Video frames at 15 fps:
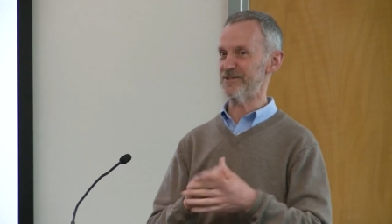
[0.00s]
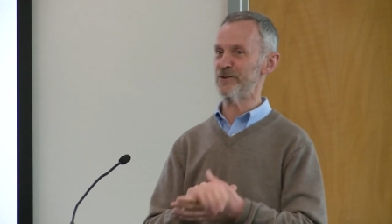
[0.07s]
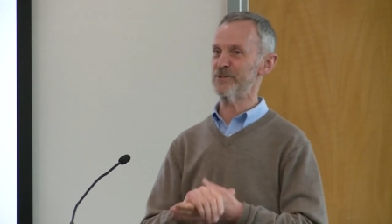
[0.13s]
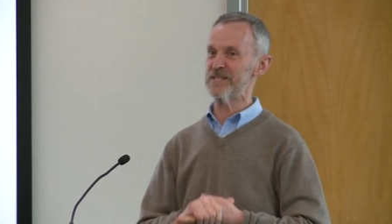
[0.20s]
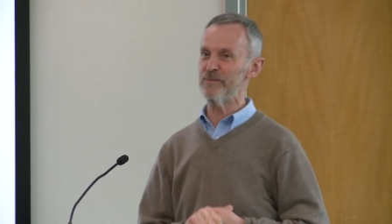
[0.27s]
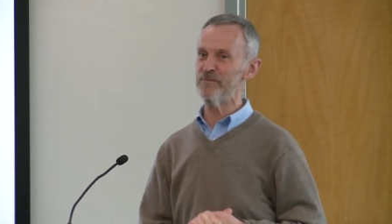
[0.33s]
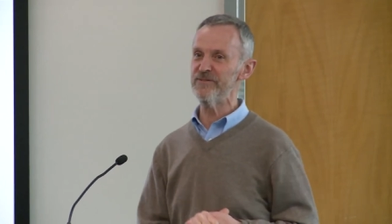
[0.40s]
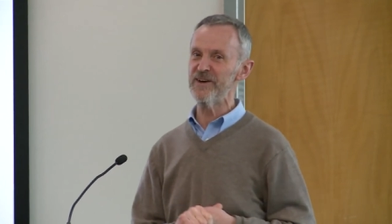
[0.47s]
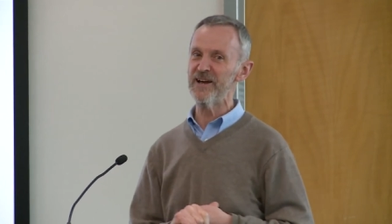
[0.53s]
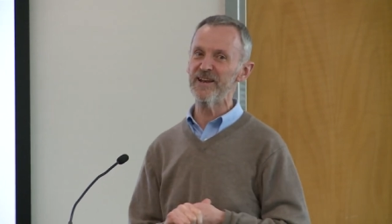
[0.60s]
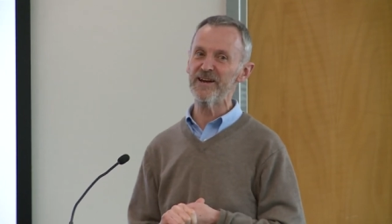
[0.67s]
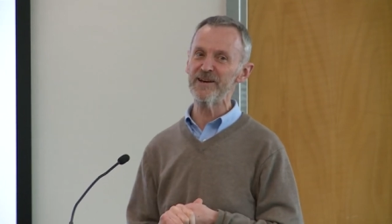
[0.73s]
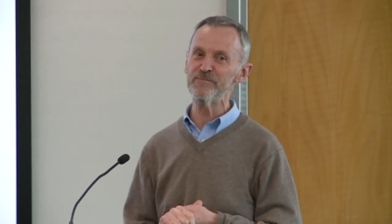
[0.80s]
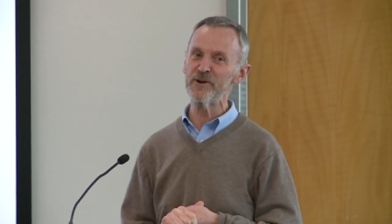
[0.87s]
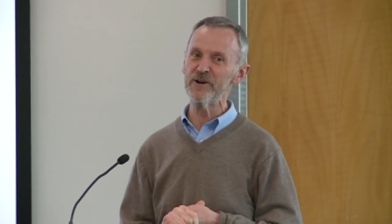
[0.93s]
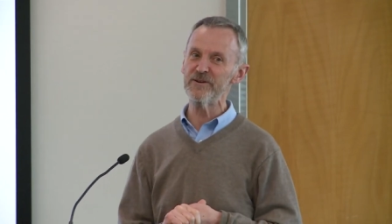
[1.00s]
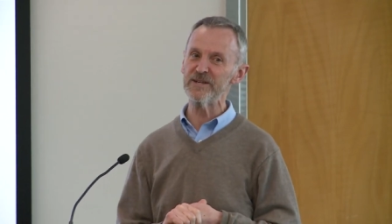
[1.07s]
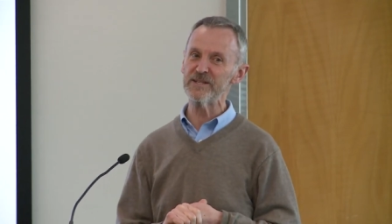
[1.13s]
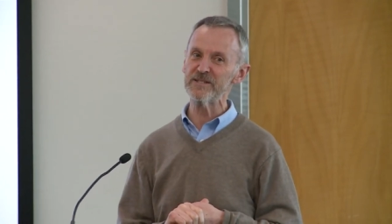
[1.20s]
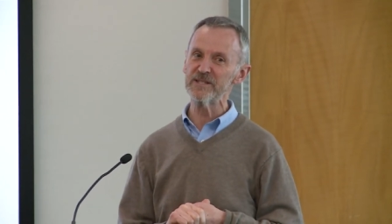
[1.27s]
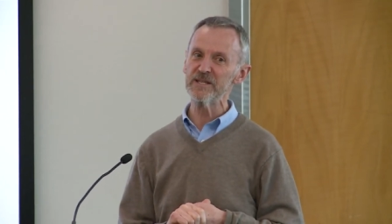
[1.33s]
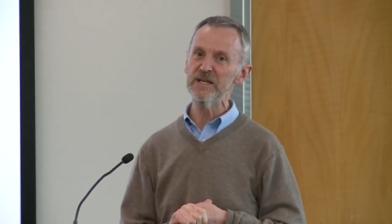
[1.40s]
So some of our
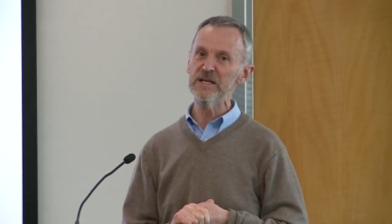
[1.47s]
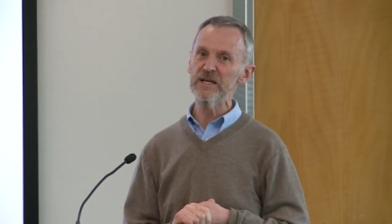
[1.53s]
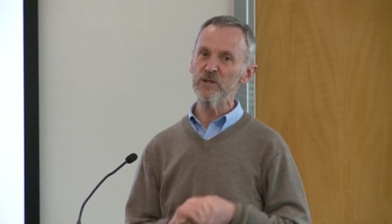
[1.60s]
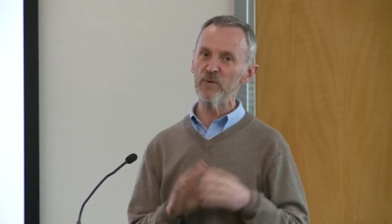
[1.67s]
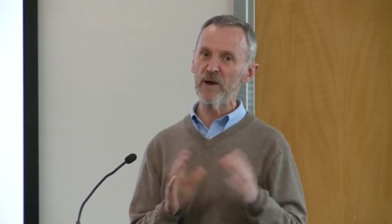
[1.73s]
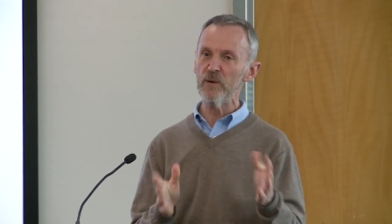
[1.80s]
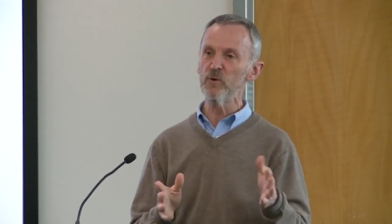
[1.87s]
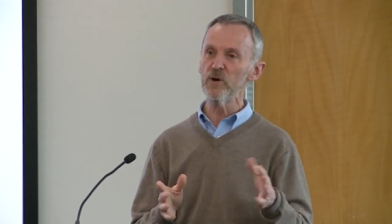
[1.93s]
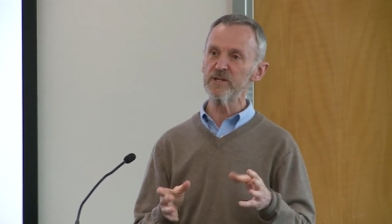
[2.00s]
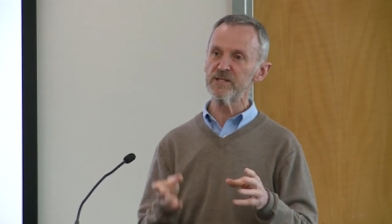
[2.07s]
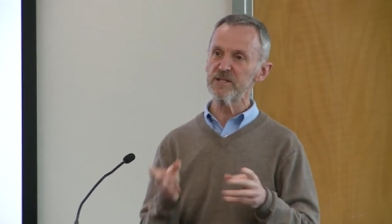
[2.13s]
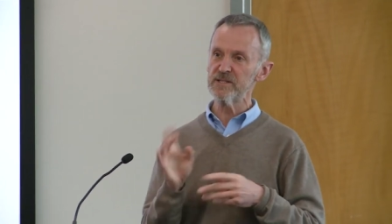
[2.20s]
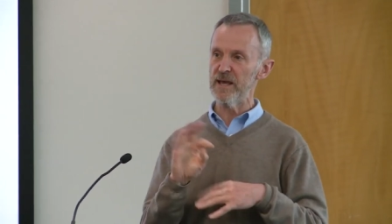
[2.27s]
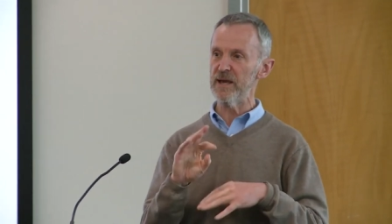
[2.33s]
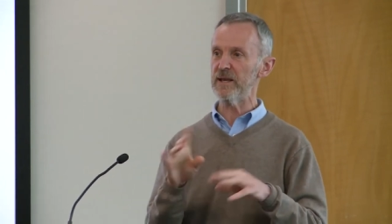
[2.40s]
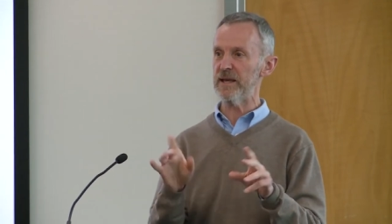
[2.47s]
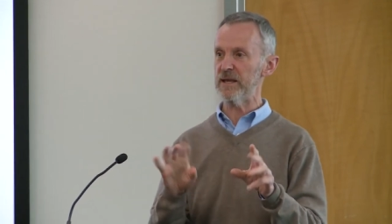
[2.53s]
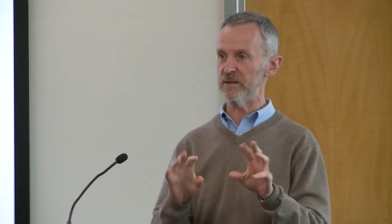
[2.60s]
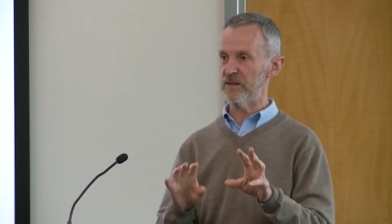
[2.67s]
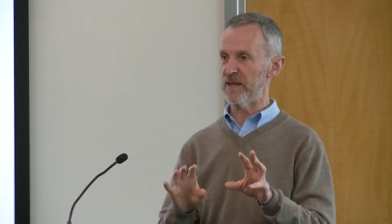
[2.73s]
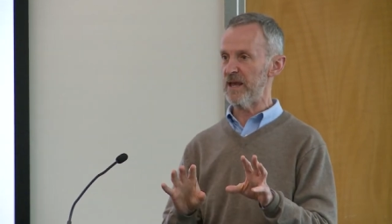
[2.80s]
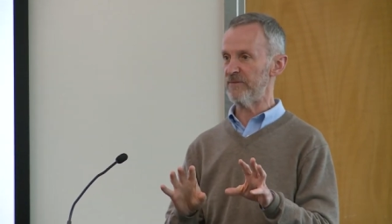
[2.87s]
librarians, the way it works is they'll,
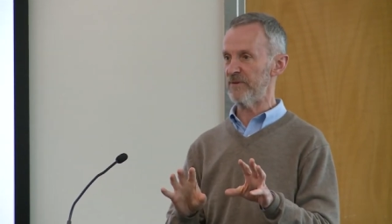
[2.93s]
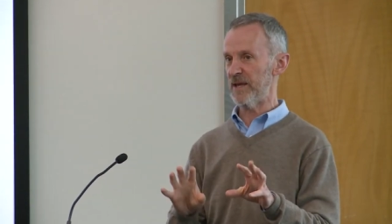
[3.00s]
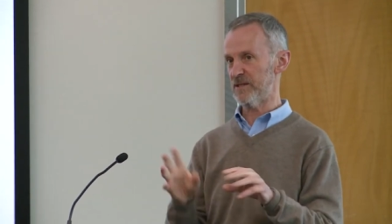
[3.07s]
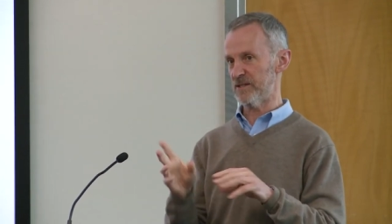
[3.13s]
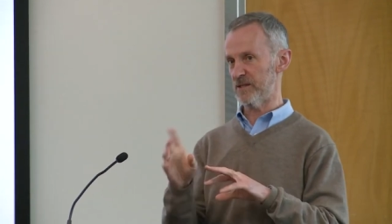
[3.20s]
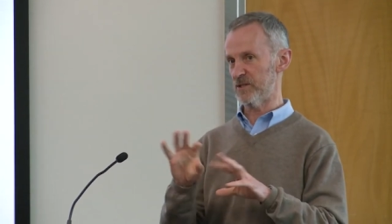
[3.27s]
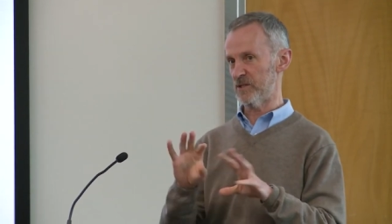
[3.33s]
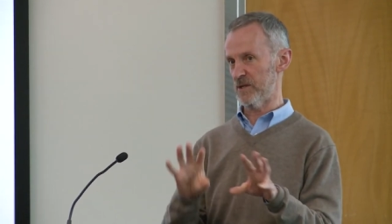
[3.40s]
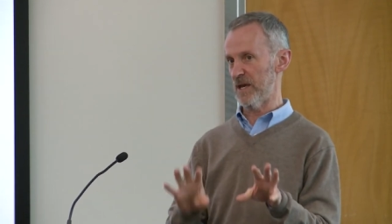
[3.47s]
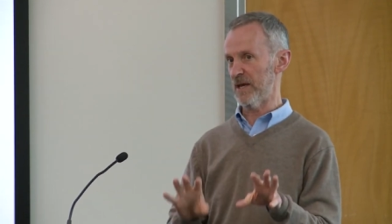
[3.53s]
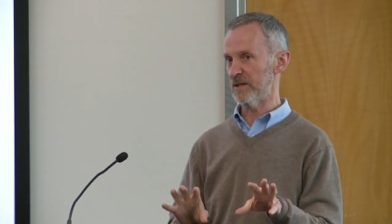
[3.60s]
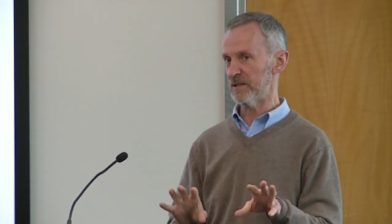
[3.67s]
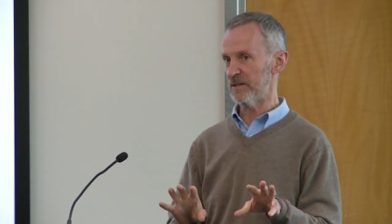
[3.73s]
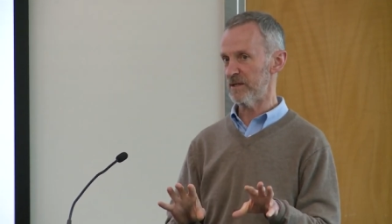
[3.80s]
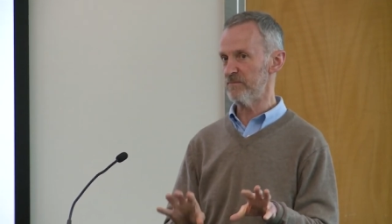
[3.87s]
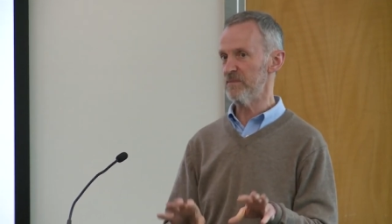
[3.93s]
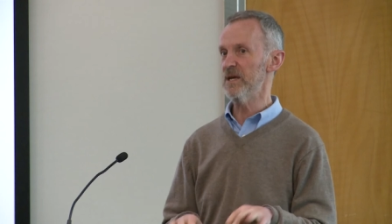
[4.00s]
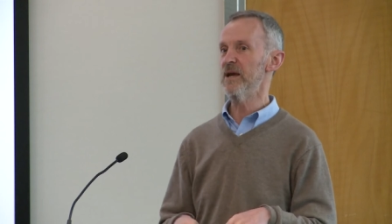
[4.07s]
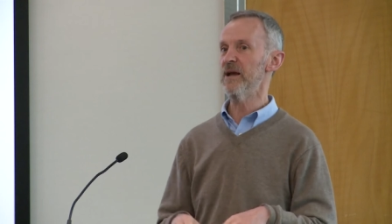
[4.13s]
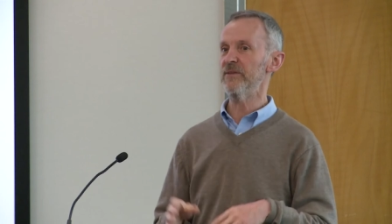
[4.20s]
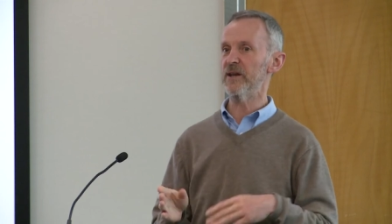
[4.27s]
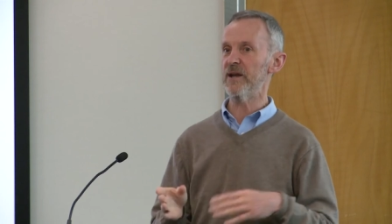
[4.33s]
they have access to edit them,
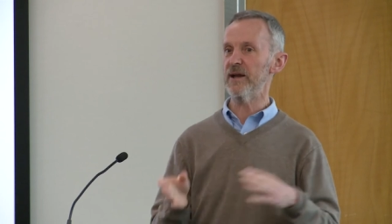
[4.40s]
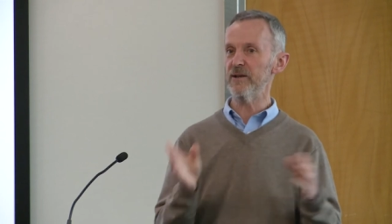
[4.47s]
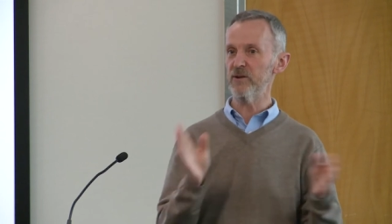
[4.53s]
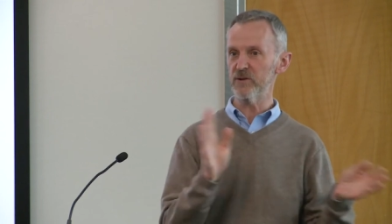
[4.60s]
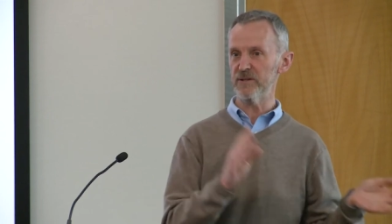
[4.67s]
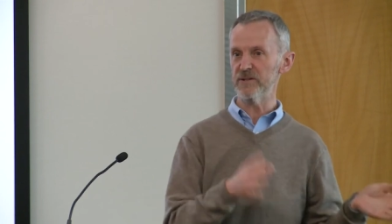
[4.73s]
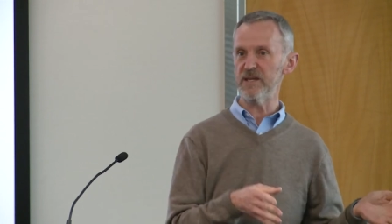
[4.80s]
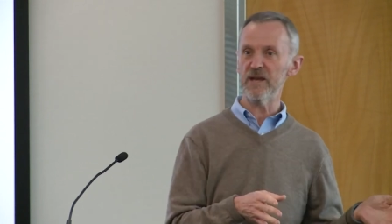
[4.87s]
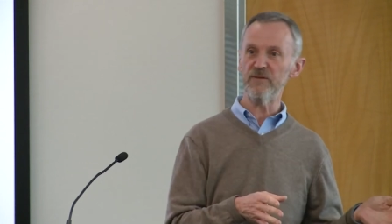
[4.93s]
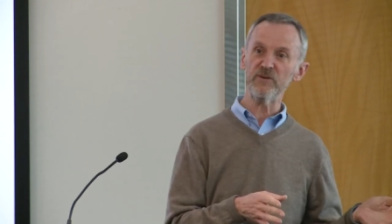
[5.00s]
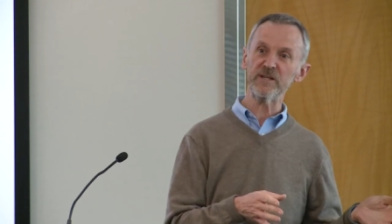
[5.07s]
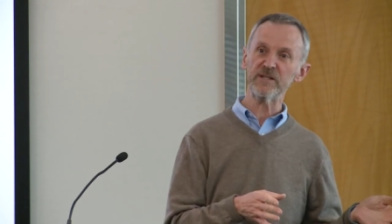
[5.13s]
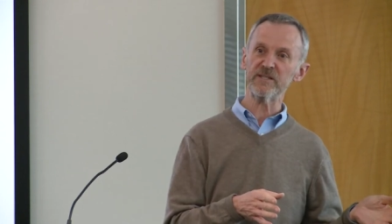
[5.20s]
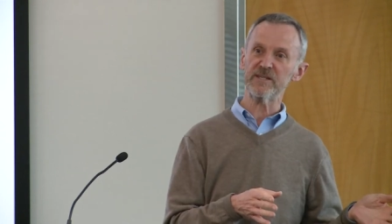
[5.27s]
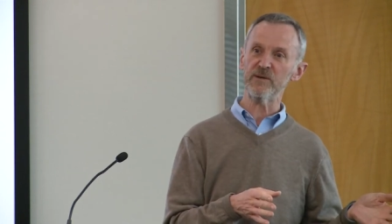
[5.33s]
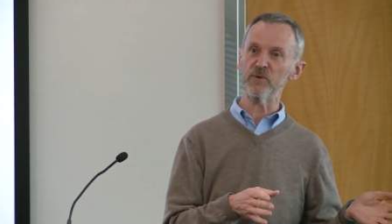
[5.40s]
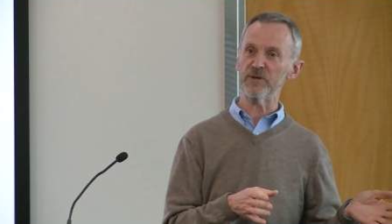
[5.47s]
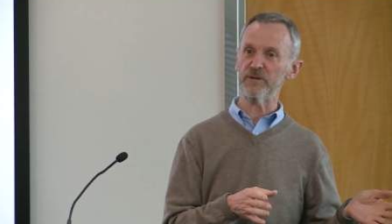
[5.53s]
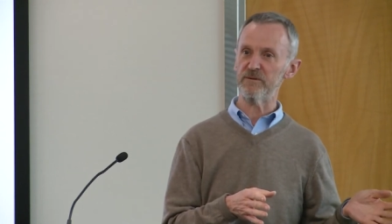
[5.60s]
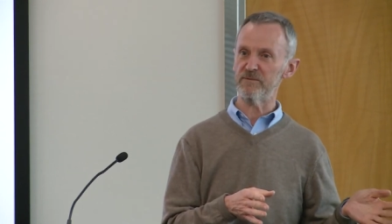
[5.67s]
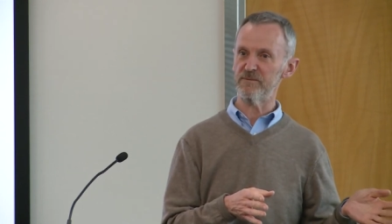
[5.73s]
and then I look in the evening and see what